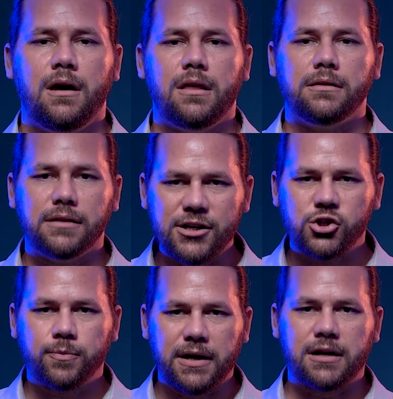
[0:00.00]
The
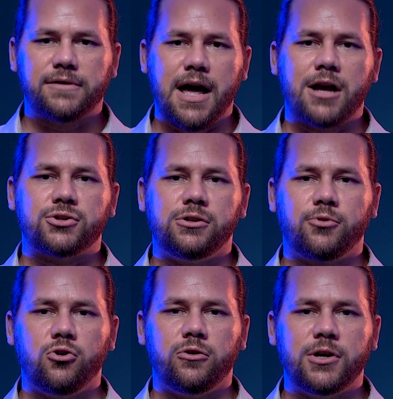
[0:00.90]
linchpin of national
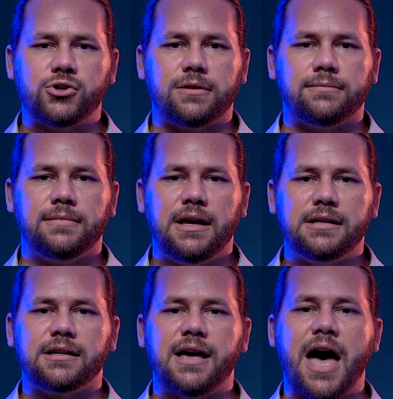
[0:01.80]
prohibition is
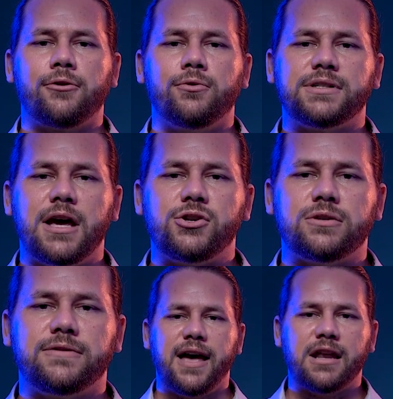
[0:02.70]
the categorization
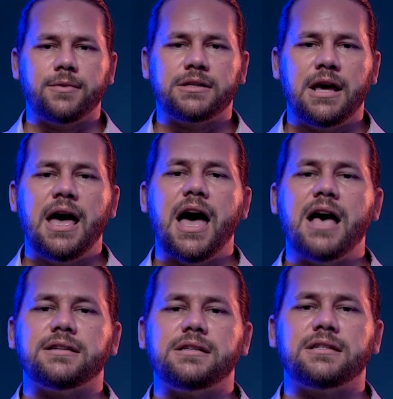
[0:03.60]
of cannabis
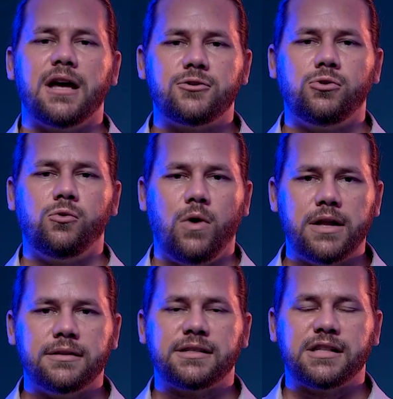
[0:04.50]
as a Schedule
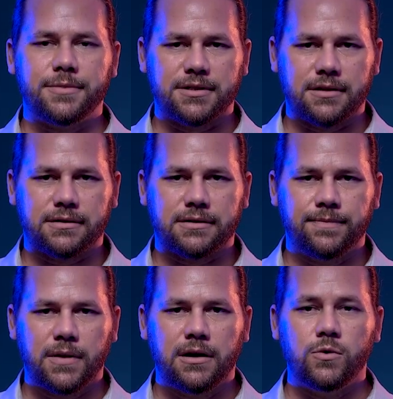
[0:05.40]
I substance,
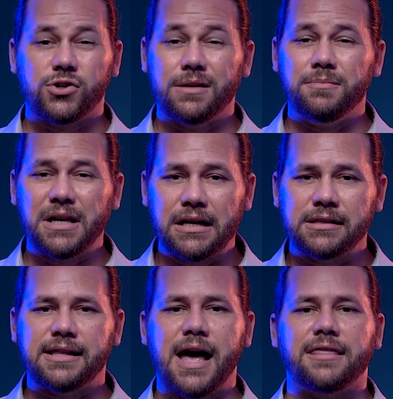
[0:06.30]
which again
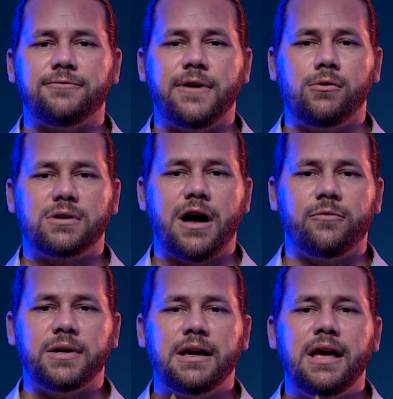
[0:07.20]
means that the federal
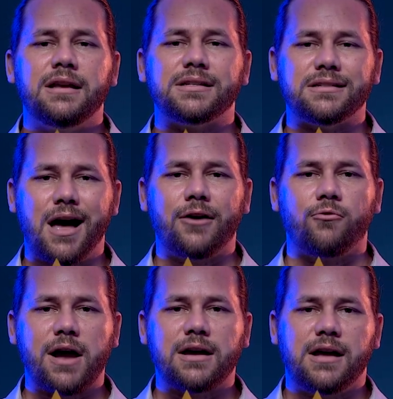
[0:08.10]
government does not
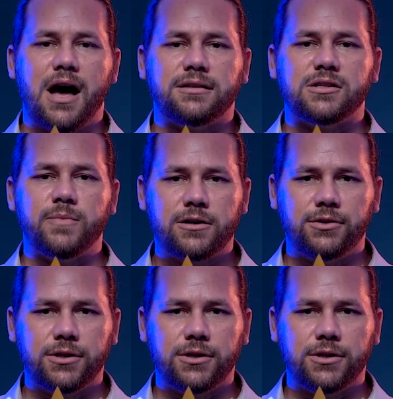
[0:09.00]
recognize its medical